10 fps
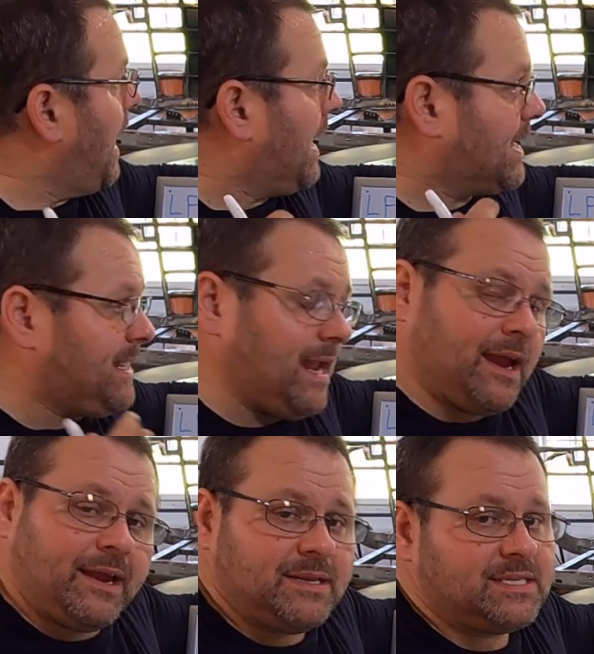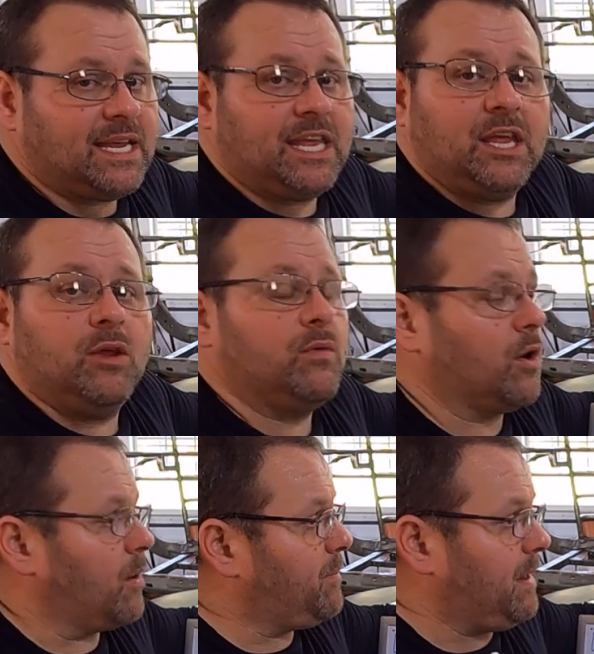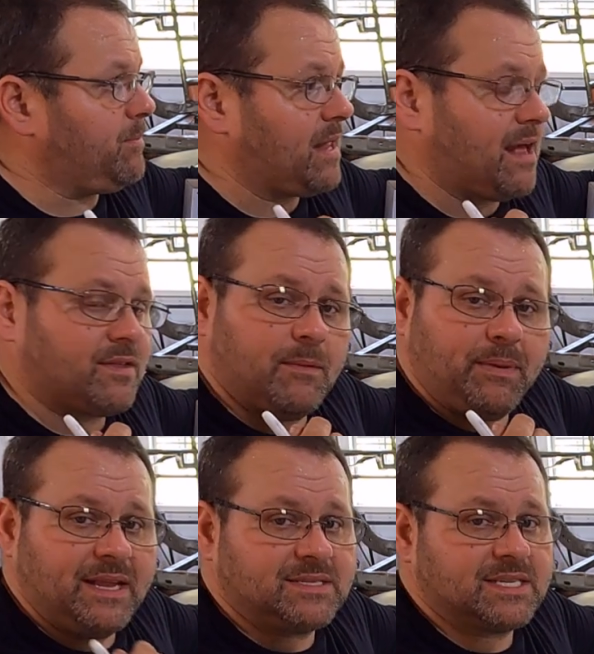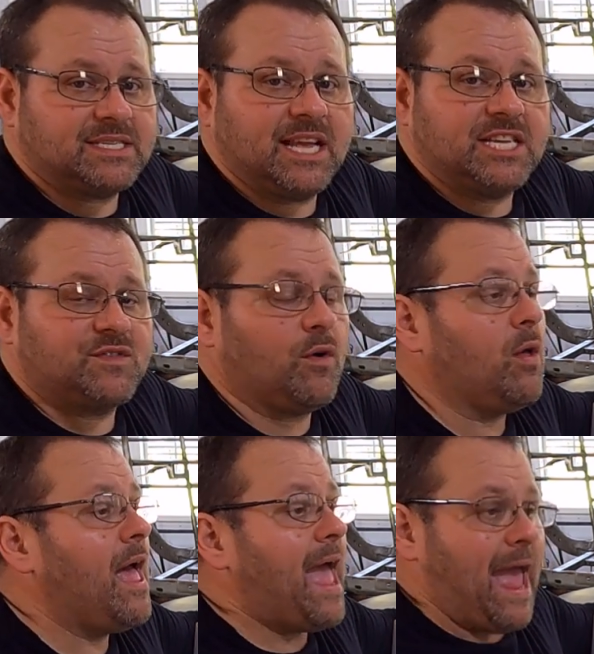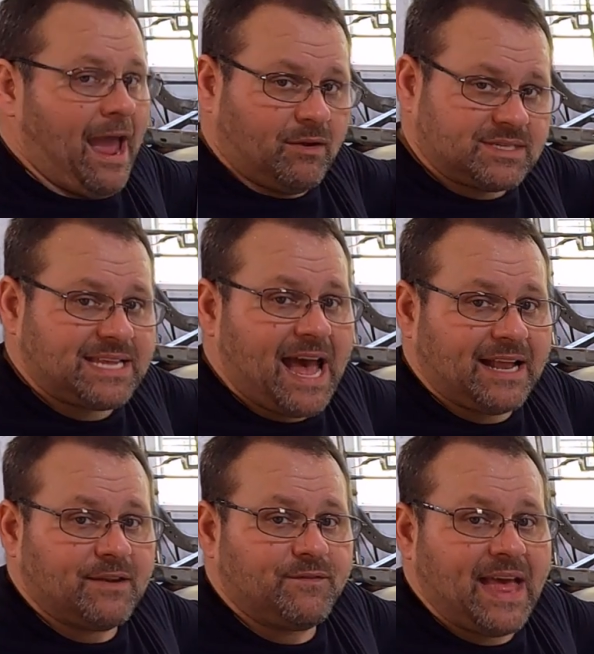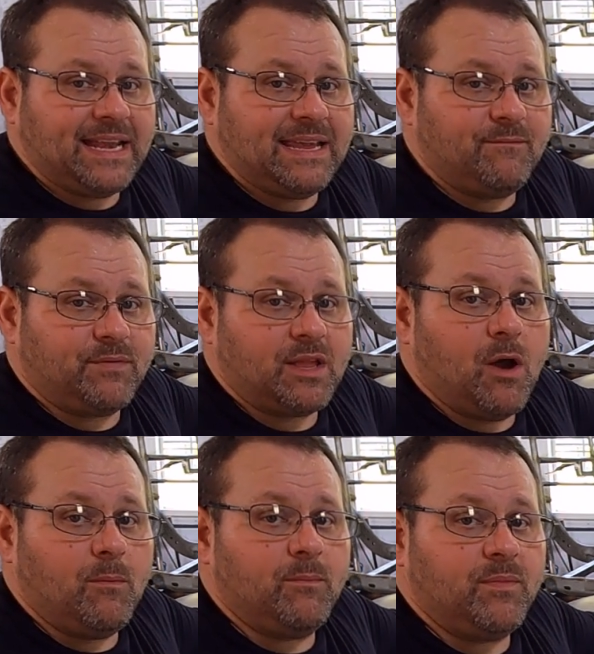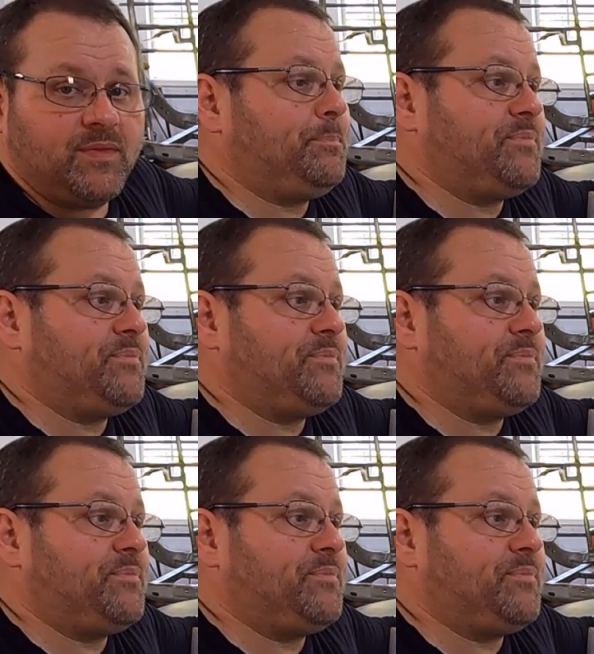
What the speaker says: I guarantee you there are people out there being successful outside of that envelope.